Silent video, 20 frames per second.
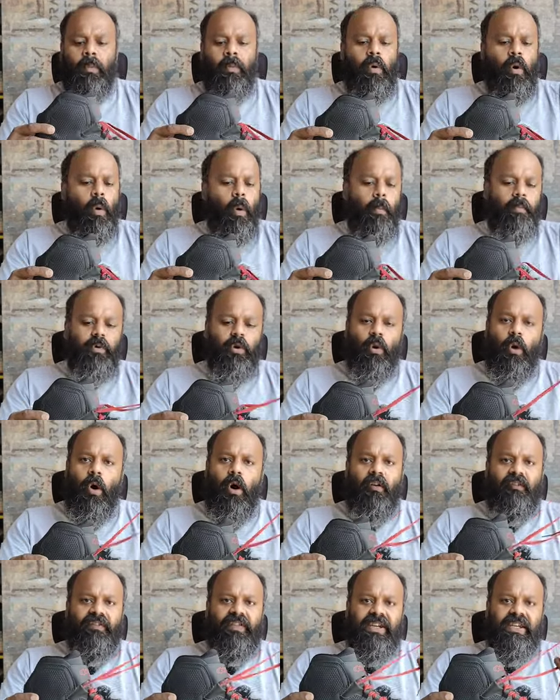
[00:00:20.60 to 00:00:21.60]
from home to
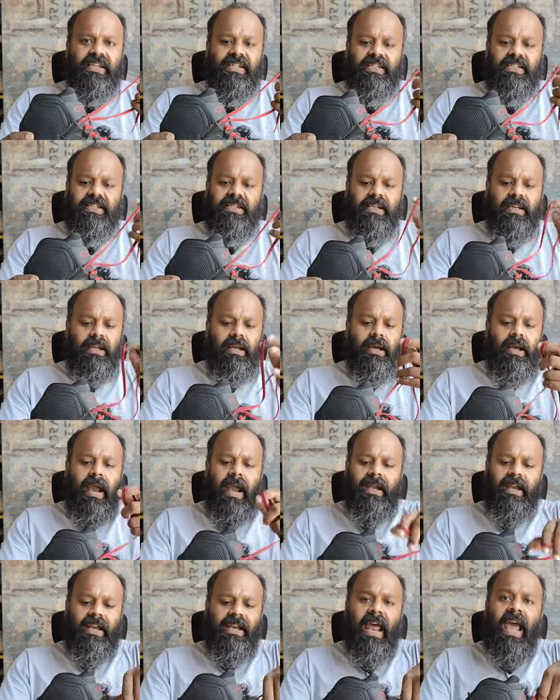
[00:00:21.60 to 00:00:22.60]
office
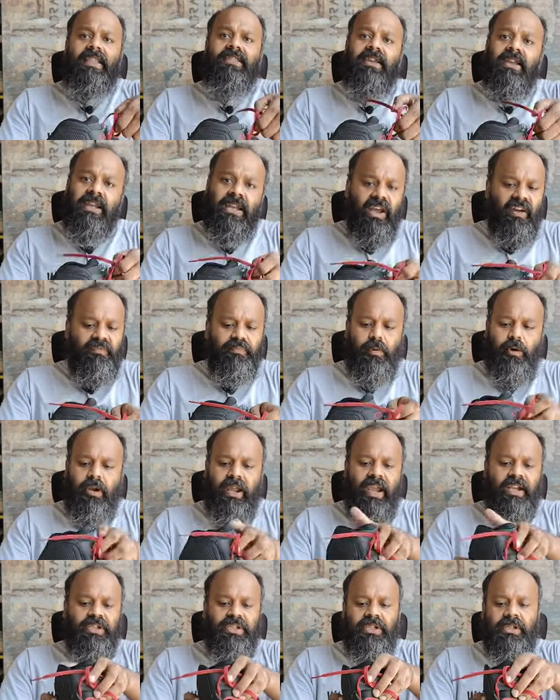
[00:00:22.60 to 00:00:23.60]
and it has enough
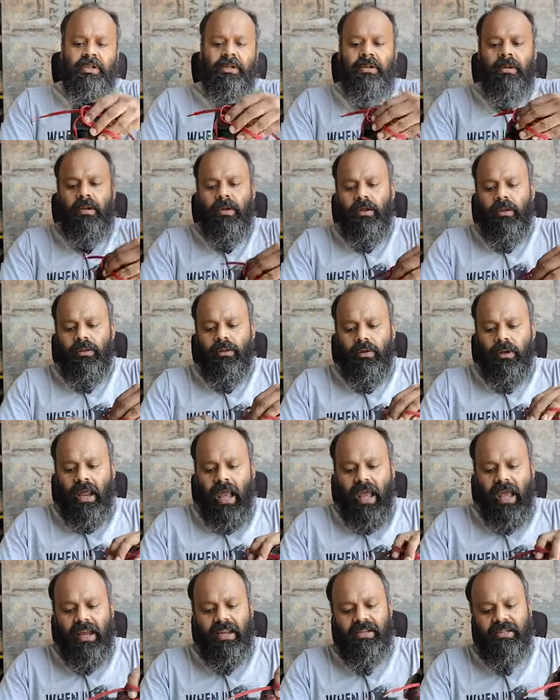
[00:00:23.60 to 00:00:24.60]
protection so it
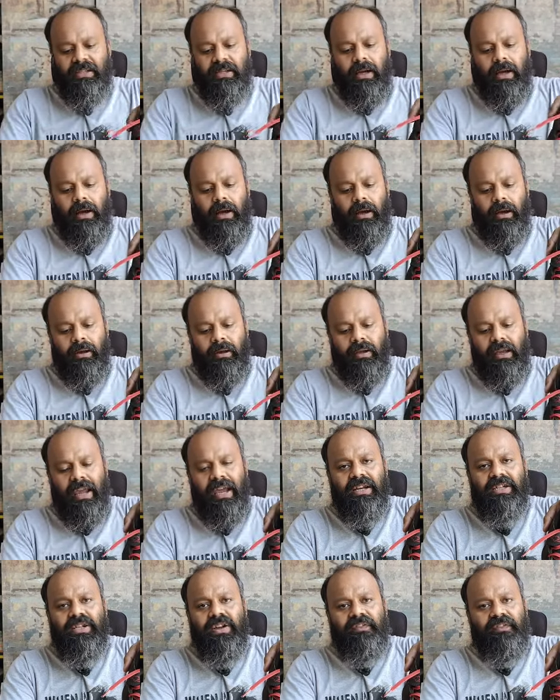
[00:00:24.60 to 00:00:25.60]
has uh,
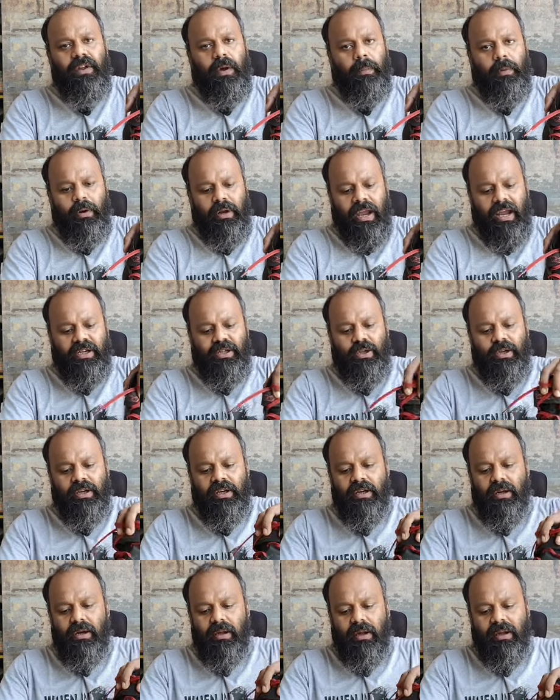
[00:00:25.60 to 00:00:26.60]
gear shifter protection
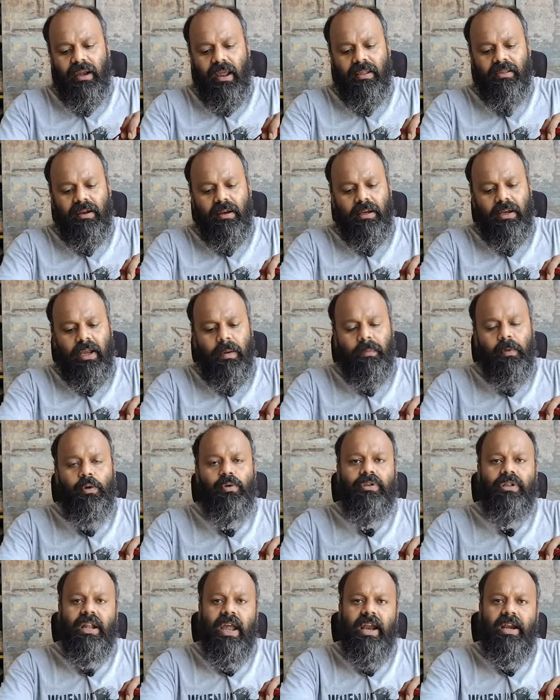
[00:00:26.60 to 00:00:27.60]
here it has a
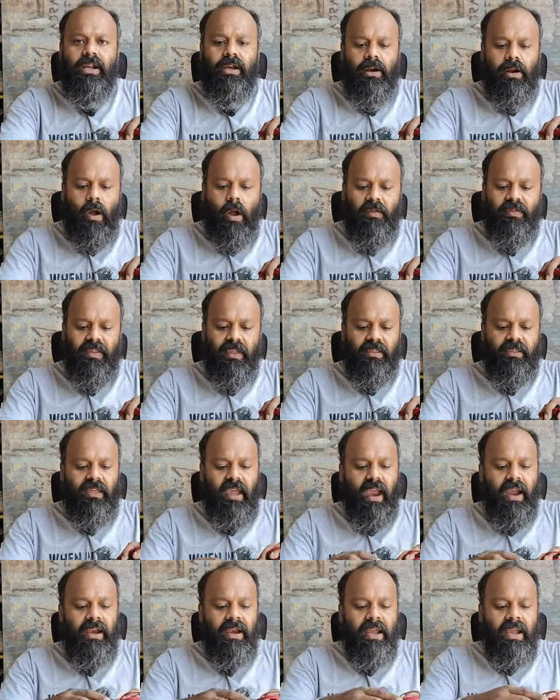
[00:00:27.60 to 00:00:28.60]
TPU slider on the
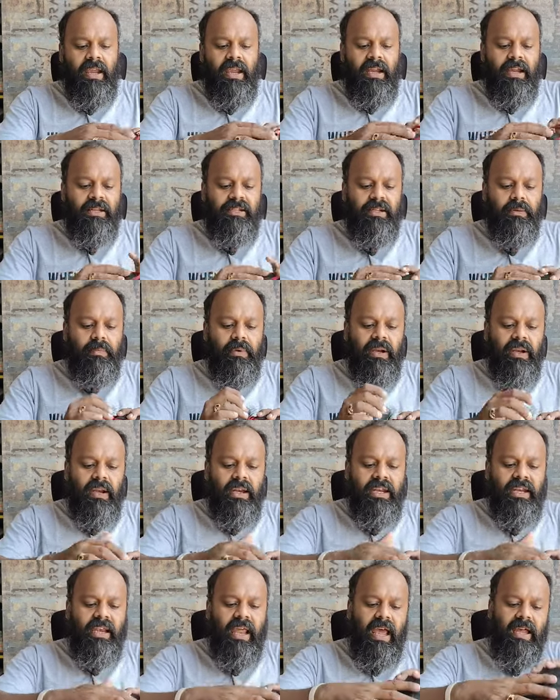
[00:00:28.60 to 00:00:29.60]
side it
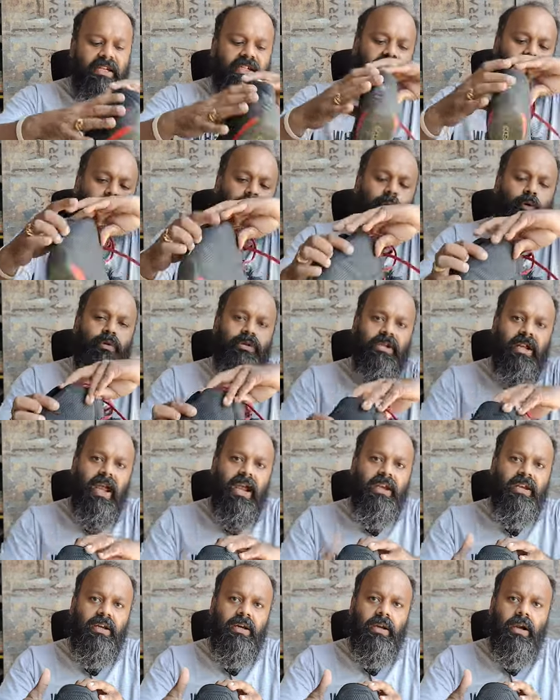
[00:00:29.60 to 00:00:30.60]
similarly it has TPU
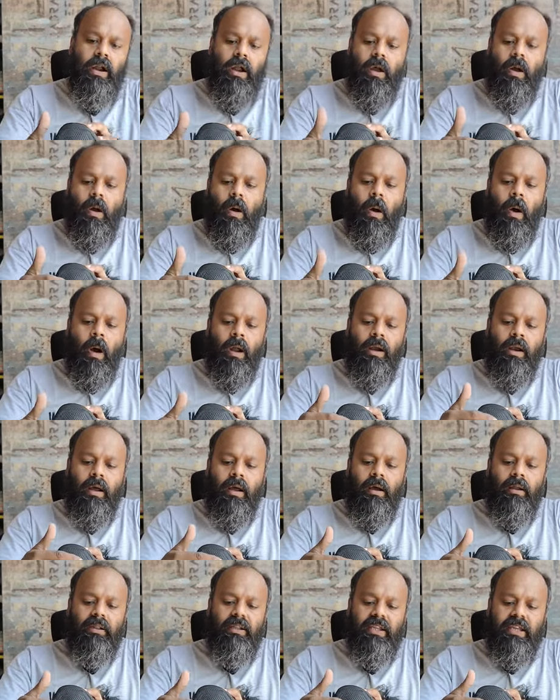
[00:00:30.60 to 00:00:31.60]
slider
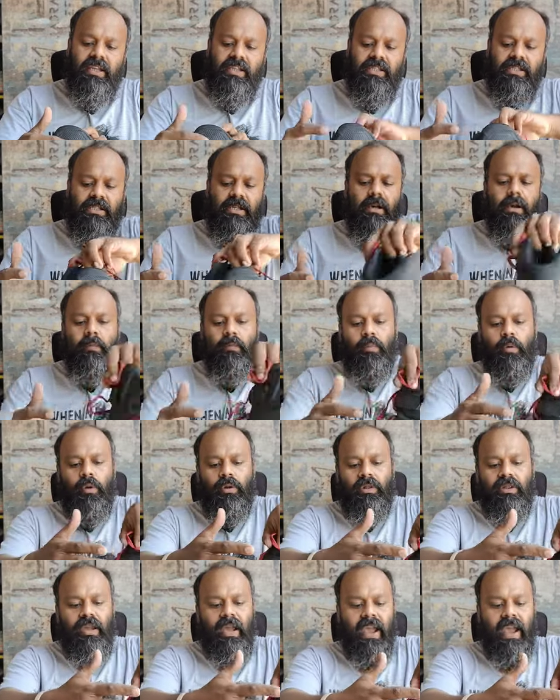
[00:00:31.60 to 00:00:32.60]
on these
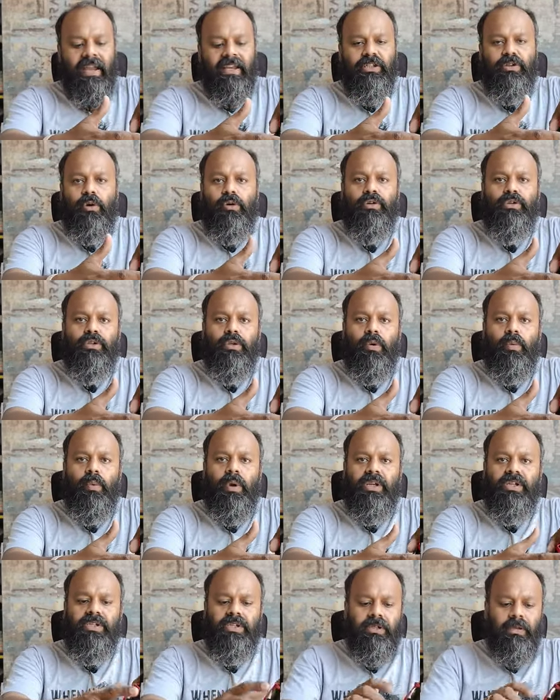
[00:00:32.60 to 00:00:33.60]
both the ends also
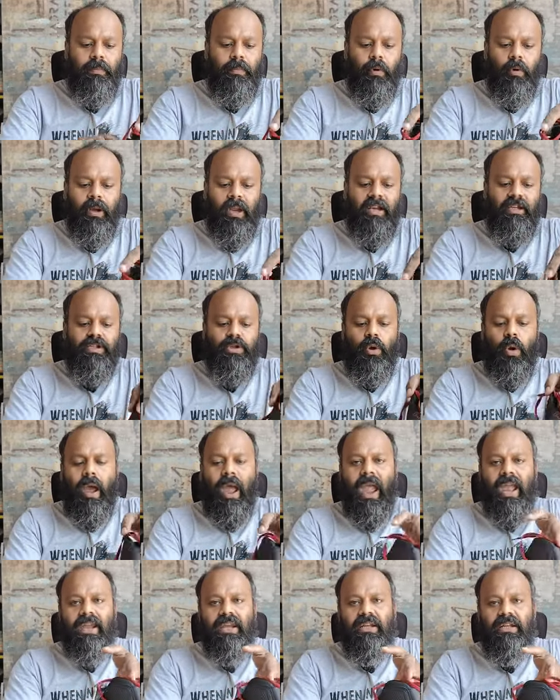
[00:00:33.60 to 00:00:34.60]
which protects
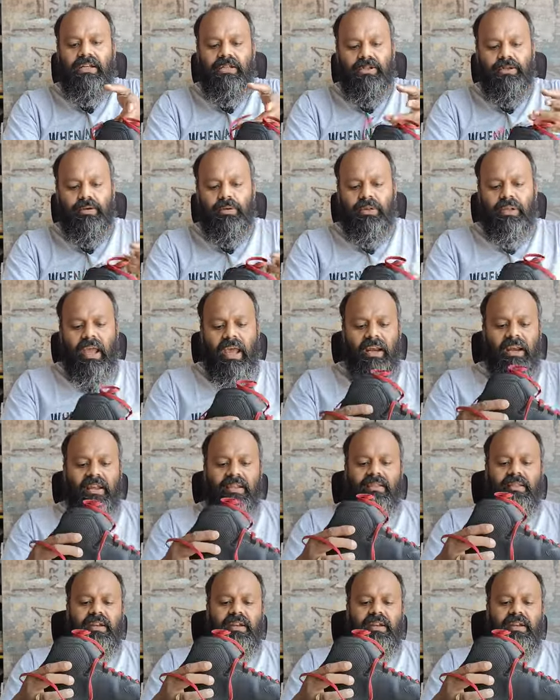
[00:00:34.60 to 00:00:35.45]
your ankle so there